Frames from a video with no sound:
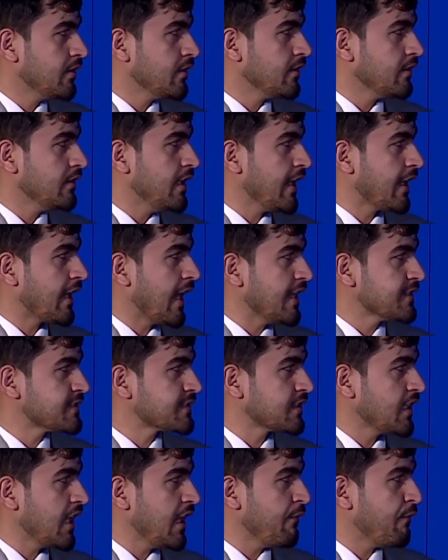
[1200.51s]
they can
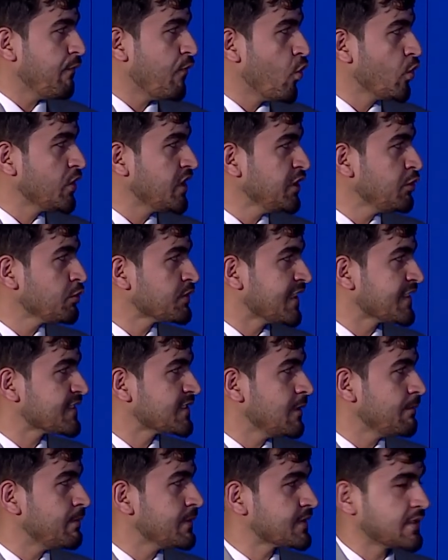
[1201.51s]
save 40 to
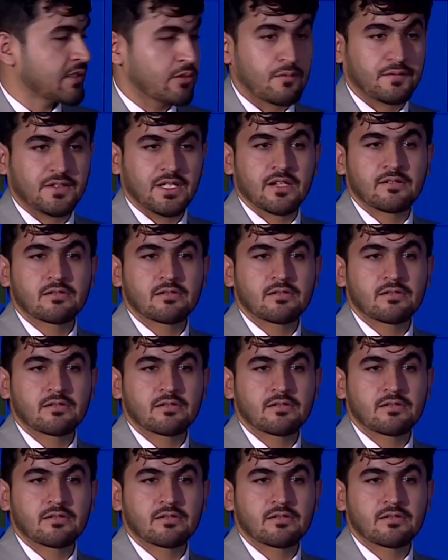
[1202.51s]
60% of their